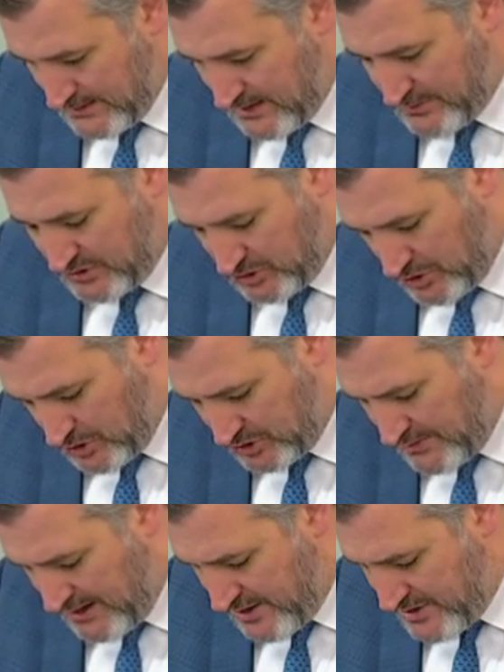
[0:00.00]
Now, Mr.
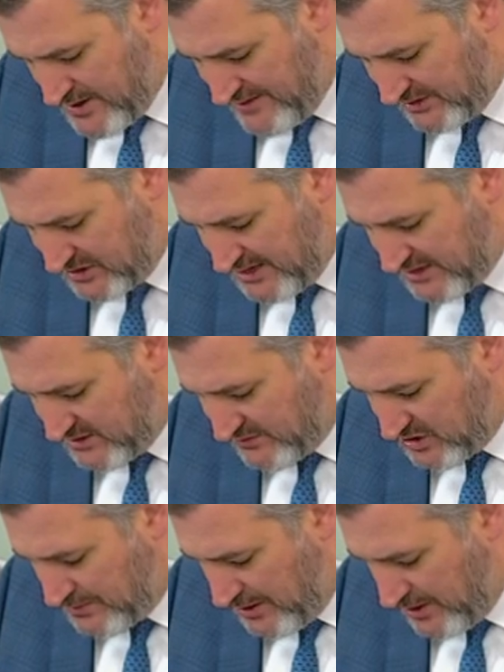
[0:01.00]
Gerstmeier, you have extensive
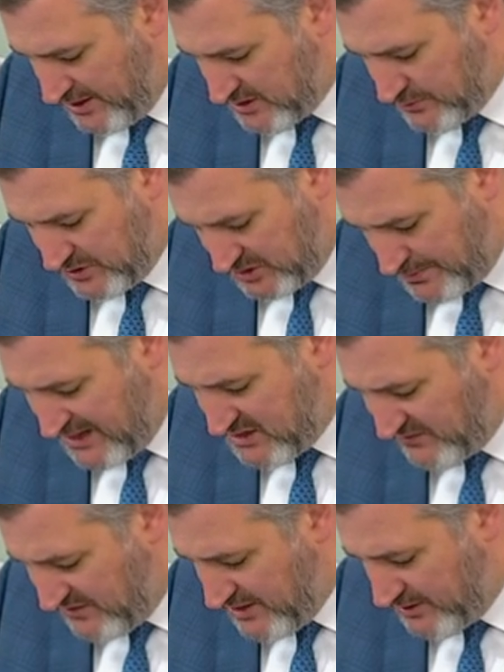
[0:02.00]
experience with
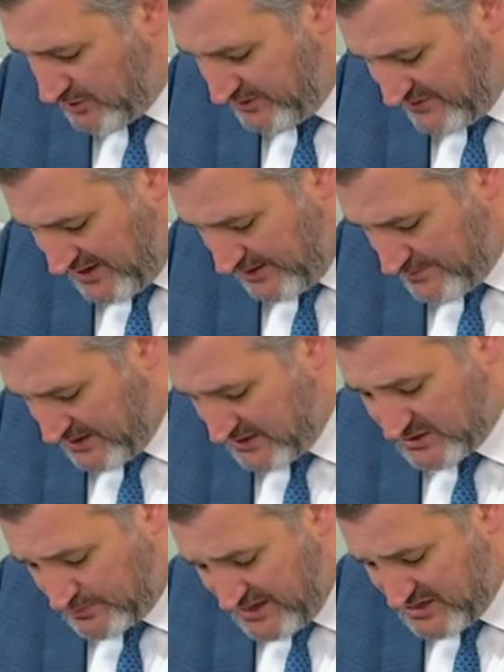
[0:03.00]
space vehicle development
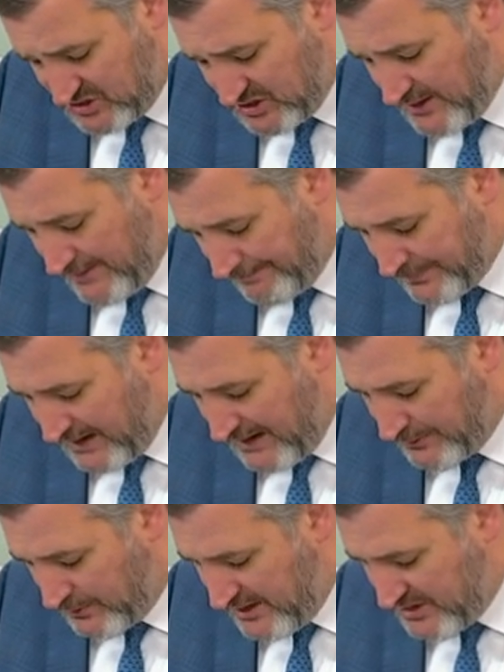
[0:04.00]
and space
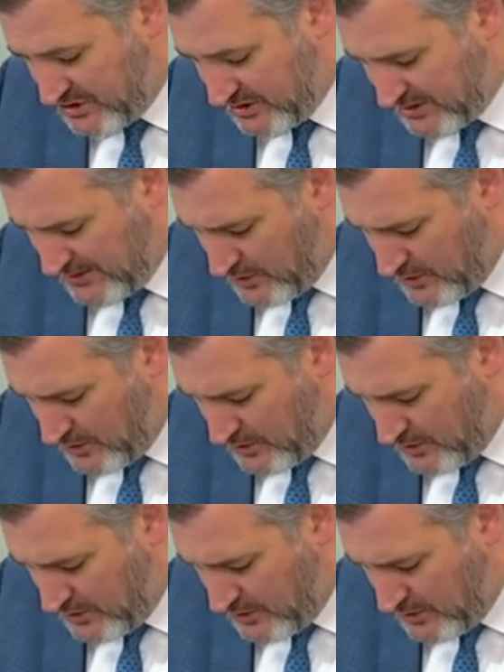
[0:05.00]
operations.